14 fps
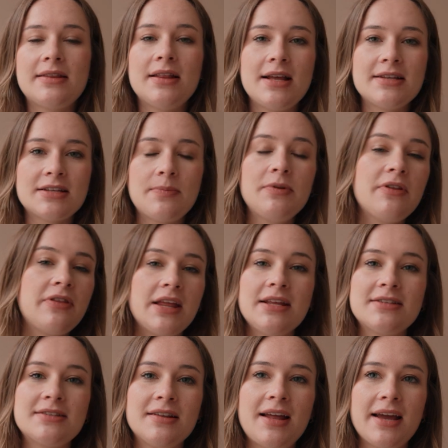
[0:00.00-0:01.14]
The last couple of
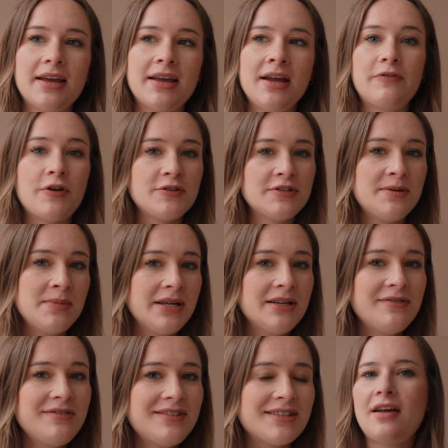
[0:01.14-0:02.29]
things are like frozen
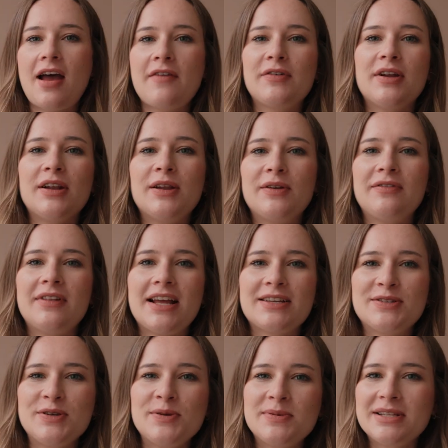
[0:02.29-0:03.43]
meals. I've got a lot of like
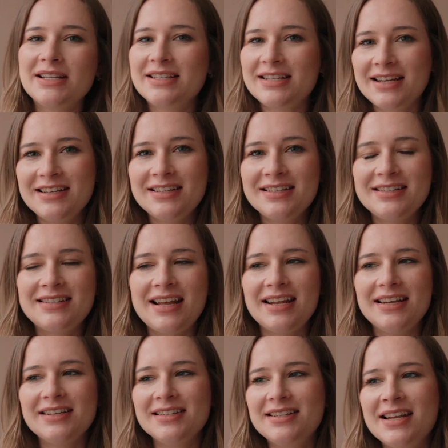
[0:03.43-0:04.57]
soups and lasagnas
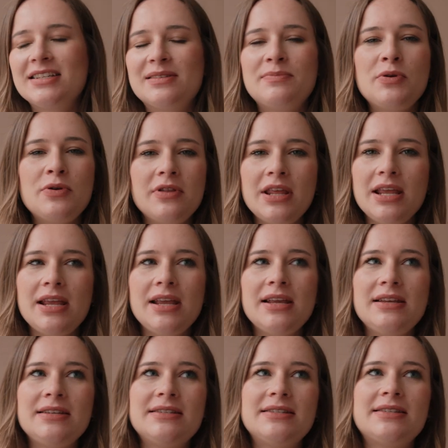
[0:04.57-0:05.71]
and
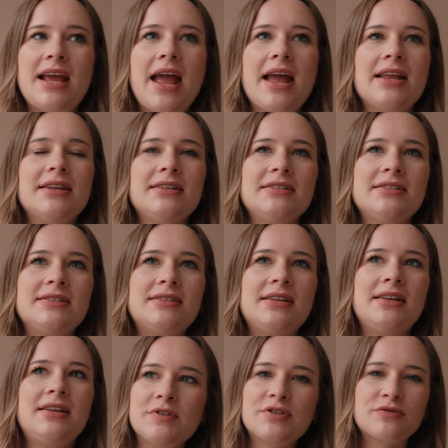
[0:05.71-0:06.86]
smoothies and
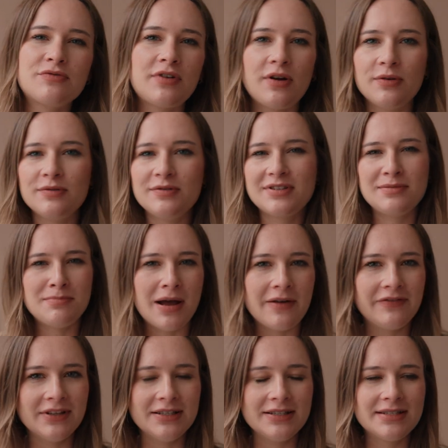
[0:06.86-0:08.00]
scrolls and
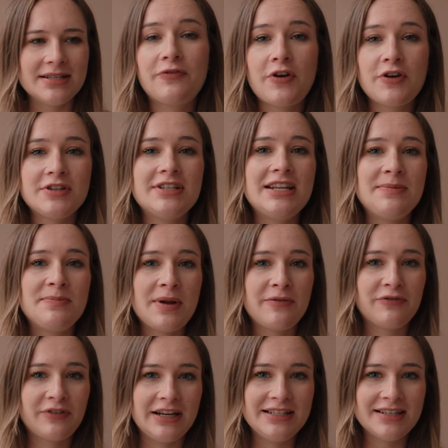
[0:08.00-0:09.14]
muffins frozen in my
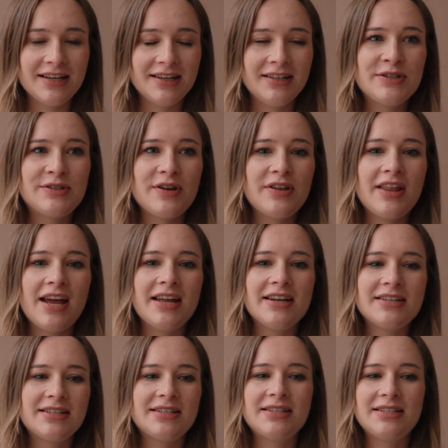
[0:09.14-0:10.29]
freezer so
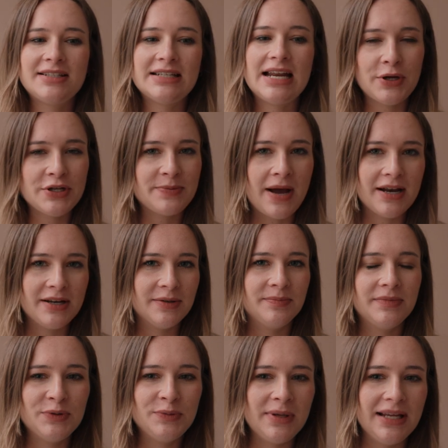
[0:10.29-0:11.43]
that
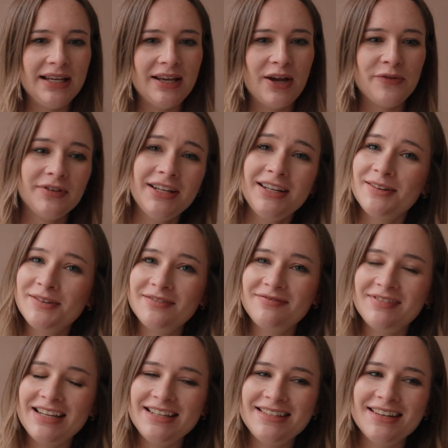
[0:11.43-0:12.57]
postpartum will be hopefully a lot
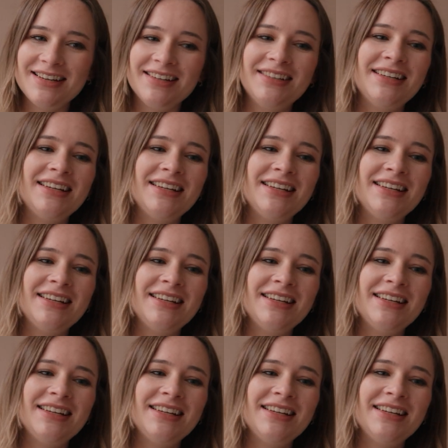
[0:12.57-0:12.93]
easier,